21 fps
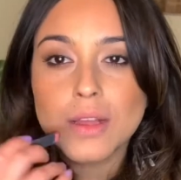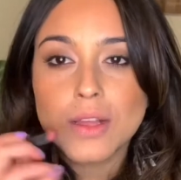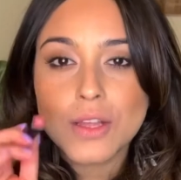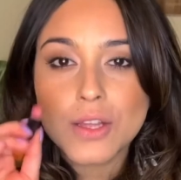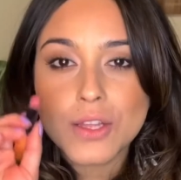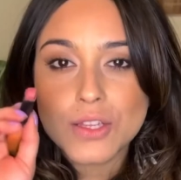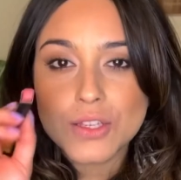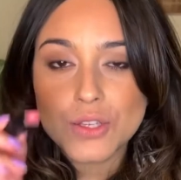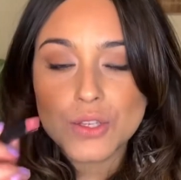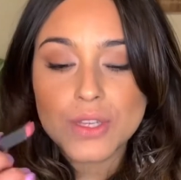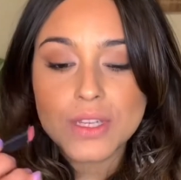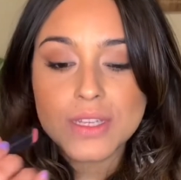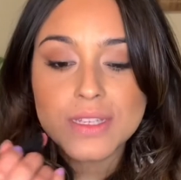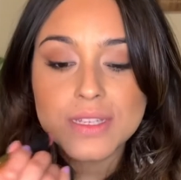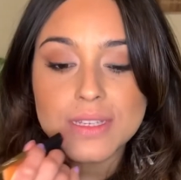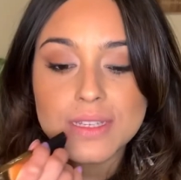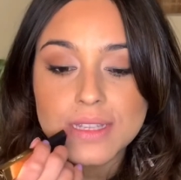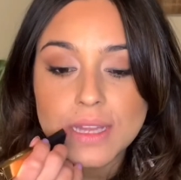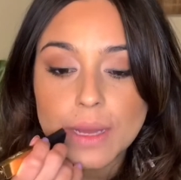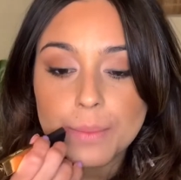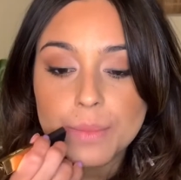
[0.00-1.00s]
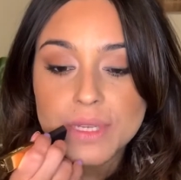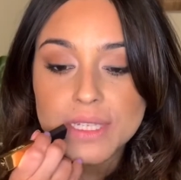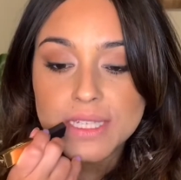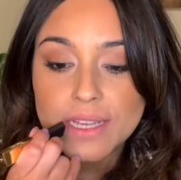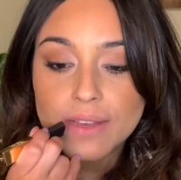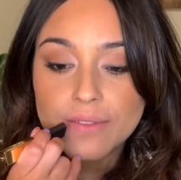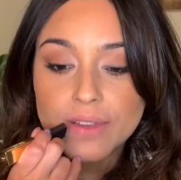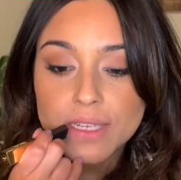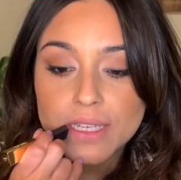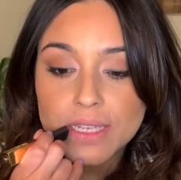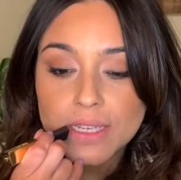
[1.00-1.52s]
So this is number
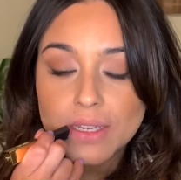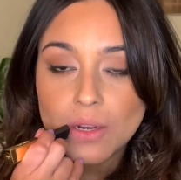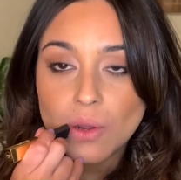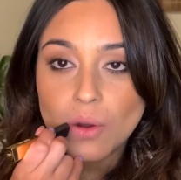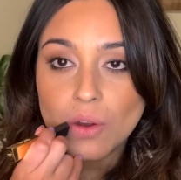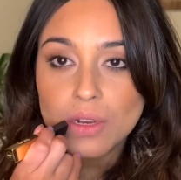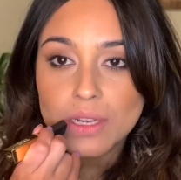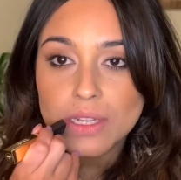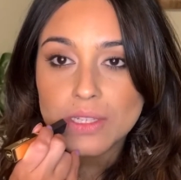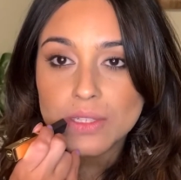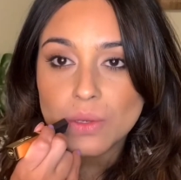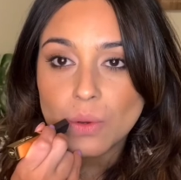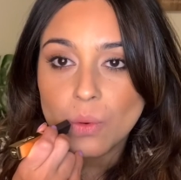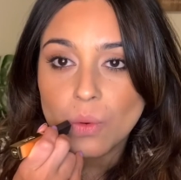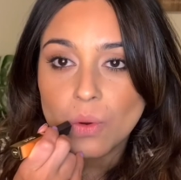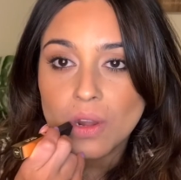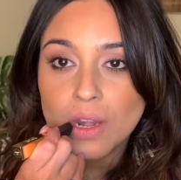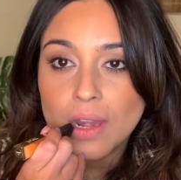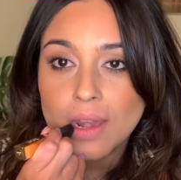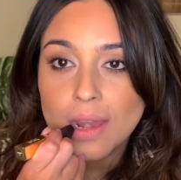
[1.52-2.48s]
17 on its own,